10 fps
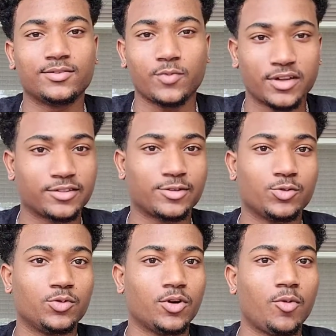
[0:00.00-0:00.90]
went
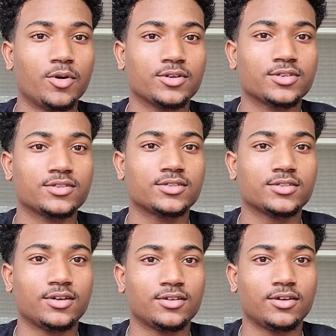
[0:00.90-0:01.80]
through almost
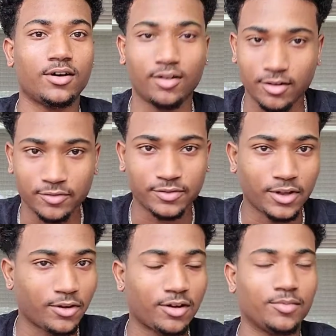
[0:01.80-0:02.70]
all of,
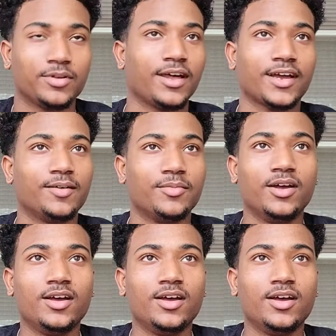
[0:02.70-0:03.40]
not all, but like I'm